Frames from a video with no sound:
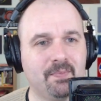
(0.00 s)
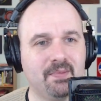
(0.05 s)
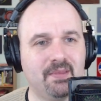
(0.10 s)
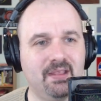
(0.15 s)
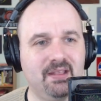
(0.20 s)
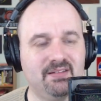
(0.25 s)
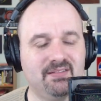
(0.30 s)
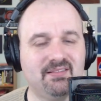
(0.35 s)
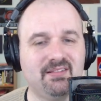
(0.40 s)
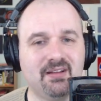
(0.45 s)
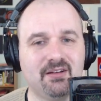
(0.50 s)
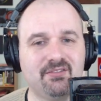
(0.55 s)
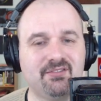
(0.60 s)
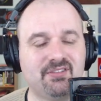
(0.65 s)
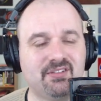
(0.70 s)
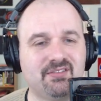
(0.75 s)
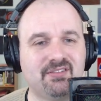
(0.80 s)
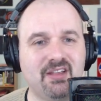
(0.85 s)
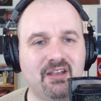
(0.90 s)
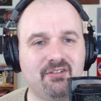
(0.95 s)
it starts
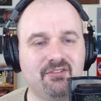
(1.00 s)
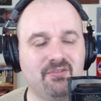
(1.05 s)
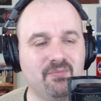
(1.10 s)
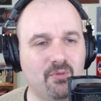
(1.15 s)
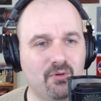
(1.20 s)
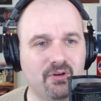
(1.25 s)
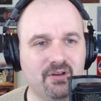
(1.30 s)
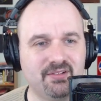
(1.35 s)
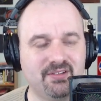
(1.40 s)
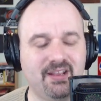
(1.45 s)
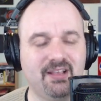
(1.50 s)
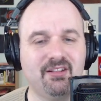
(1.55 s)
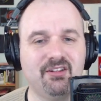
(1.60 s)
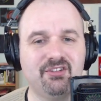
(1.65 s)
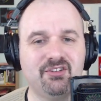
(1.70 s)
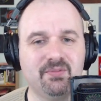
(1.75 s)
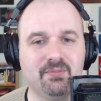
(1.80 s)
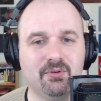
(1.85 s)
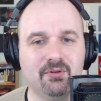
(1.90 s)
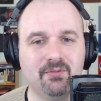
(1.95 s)
to sound more
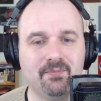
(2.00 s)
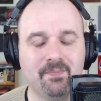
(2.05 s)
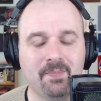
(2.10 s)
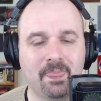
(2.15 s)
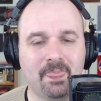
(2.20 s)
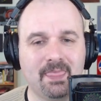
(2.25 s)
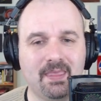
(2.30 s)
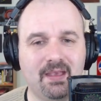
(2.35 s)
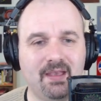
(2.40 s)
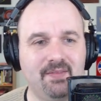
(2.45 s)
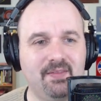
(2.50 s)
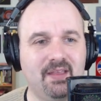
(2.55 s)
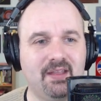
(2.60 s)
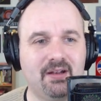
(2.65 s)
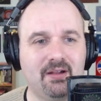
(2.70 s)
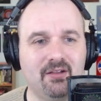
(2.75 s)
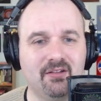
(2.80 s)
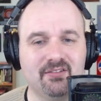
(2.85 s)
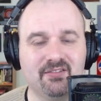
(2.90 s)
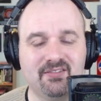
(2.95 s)
intelligible, and then
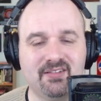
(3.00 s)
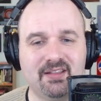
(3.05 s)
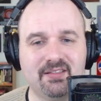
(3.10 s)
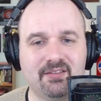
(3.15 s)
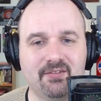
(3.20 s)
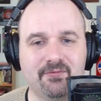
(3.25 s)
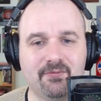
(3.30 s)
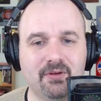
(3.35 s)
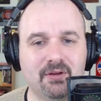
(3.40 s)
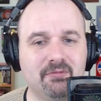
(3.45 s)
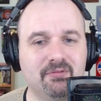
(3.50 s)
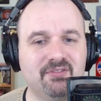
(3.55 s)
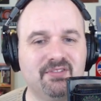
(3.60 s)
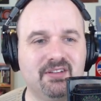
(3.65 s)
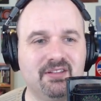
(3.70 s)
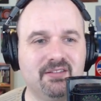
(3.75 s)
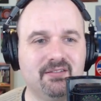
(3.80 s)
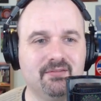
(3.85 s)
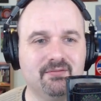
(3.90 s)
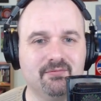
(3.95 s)
I'll set the
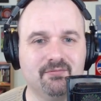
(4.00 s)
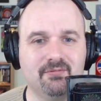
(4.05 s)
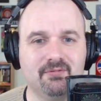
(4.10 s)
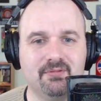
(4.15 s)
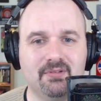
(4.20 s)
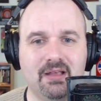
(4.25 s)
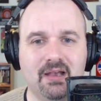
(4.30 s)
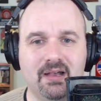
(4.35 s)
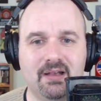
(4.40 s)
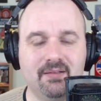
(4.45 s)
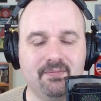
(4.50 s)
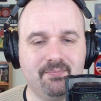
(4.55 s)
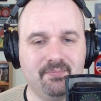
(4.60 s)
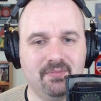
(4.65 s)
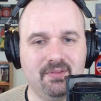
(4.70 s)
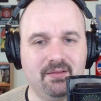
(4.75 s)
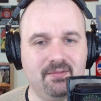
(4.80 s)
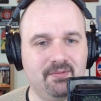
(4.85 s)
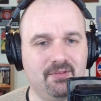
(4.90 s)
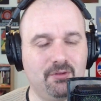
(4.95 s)
frequency,
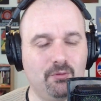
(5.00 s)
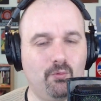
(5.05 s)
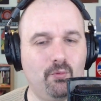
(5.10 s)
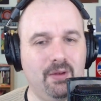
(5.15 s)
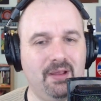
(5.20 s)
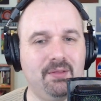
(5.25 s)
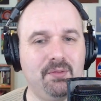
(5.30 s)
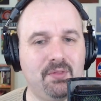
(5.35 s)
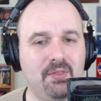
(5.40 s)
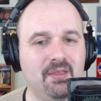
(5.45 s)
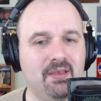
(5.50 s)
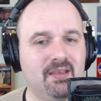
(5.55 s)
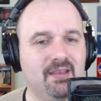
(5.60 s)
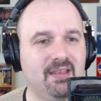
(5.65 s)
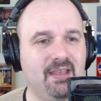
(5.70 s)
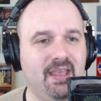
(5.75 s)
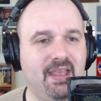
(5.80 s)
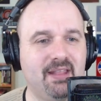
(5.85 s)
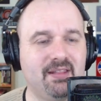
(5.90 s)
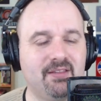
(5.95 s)
the width
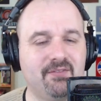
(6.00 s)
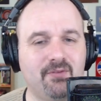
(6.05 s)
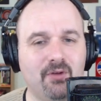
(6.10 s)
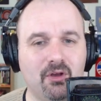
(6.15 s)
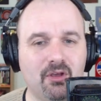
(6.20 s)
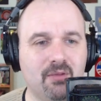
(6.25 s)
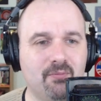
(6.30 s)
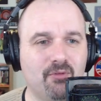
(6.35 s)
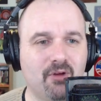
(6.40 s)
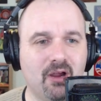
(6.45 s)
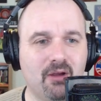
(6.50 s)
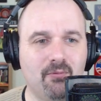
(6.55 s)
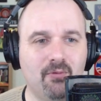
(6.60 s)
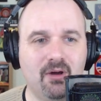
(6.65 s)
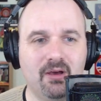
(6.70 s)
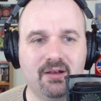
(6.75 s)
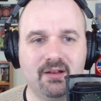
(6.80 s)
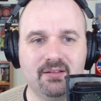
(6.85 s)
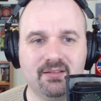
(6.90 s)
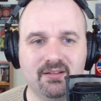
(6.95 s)
and the volume where I
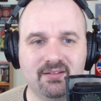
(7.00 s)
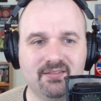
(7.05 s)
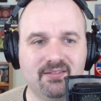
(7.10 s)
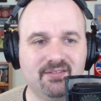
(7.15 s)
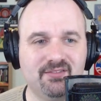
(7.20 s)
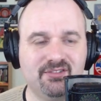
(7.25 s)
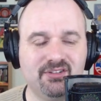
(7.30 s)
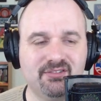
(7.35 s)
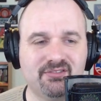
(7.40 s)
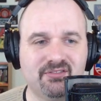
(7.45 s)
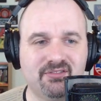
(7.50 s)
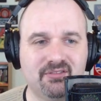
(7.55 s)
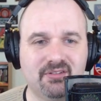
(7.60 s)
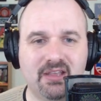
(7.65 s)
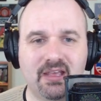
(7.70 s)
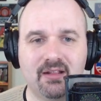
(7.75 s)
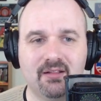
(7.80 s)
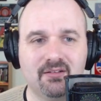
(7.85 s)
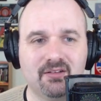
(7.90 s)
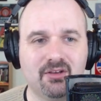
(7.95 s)
want it. This is just
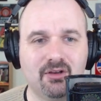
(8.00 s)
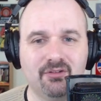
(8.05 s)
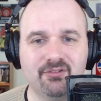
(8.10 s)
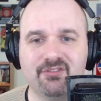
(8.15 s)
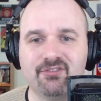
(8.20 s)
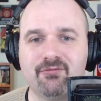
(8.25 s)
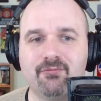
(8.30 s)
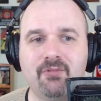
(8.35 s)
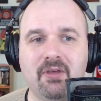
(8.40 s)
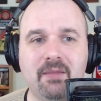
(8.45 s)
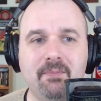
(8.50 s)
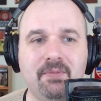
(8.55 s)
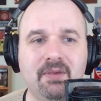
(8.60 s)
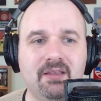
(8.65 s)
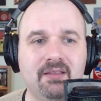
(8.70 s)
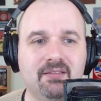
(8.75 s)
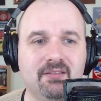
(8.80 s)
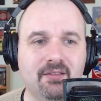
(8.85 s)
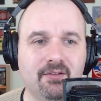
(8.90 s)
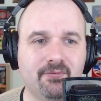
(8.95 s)
called
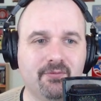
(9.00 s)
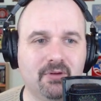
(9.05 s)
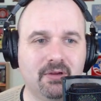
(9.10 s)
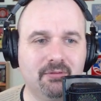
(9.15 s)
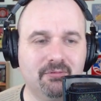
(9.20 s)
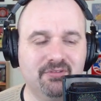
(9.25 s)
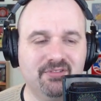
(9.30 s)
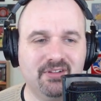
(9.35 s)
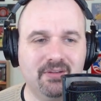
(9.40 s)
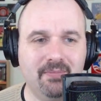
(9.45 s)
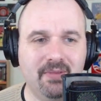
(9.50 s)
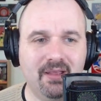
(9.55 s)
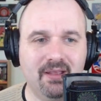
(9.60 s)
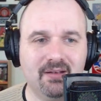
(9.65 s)
sweeping the frequency band.